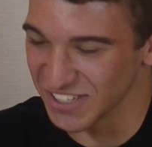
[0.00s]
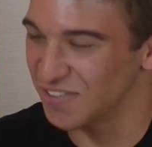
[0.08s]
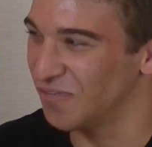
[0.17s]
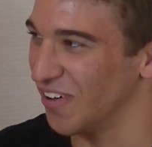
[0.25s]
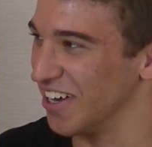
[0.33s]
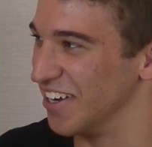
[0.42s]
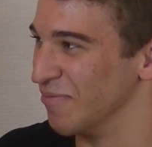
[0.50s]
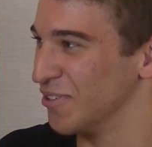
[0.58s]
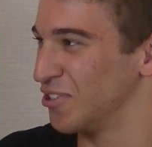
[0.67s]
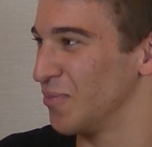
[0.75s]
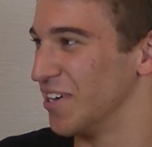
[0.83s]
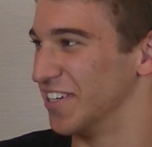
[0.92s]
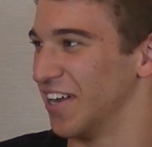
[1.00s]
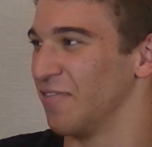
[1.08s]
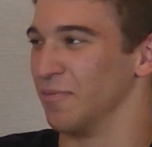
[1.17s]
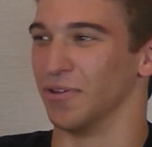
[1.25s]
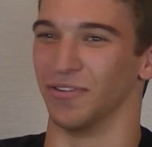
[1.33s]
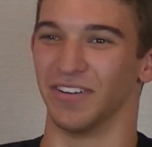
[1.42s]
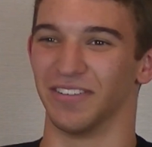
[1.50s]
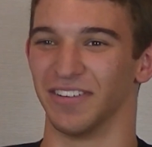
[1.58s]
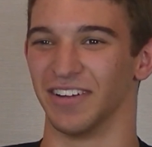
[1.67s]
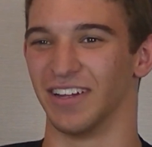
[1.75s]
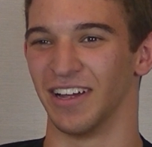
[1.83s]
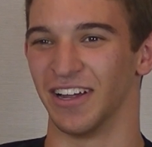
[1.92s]
just fight, but she'll be deaf mute.
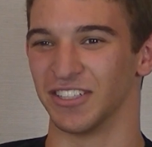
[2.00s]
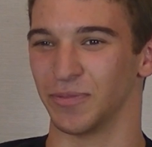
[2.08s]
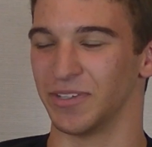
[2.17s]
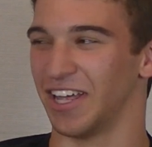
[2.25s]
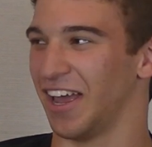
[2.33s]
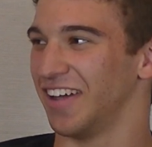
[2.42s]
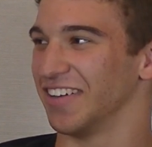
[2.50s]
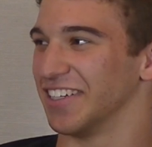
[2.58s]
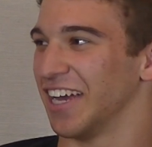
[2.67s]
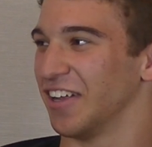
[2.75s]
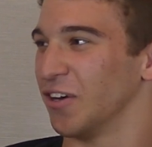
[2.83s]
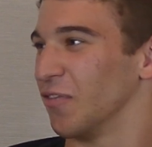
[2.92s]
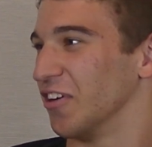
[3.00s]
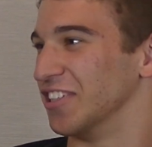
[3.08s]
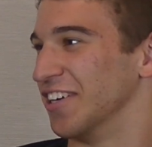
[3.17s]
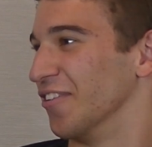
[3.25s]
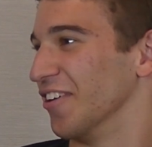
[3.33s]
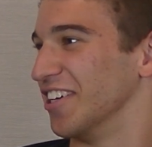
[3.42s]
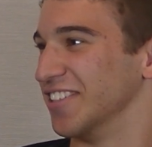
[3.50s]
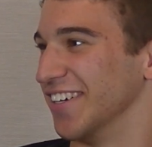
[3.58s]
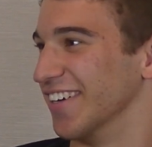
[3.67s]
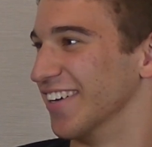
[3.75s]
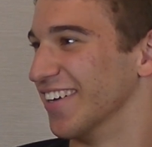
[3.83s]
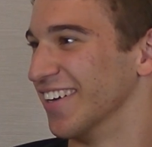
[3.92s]
She'll be the Helen Keller of our
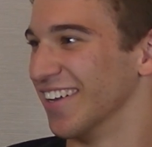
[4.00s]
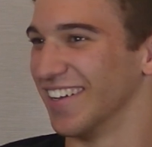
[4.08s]
generation.